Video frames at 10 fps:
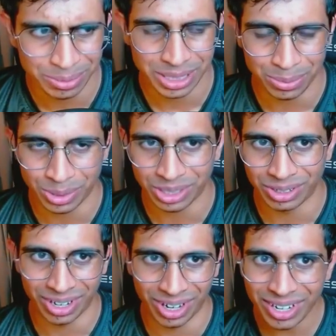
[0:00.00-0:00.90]
someone
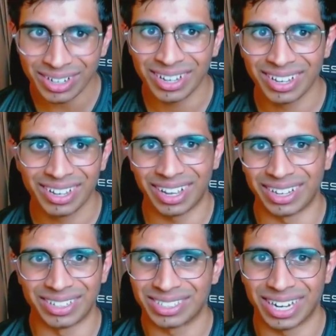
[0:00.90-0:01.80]
you're not,
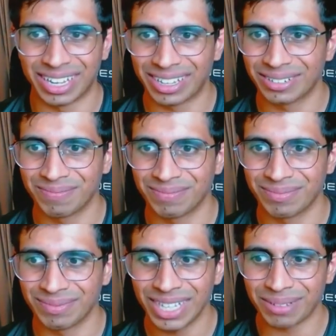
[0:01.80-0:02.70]
and just like
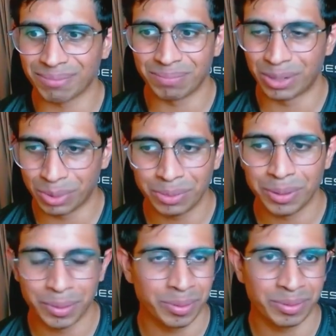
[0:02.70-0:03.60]
yeah, there will be people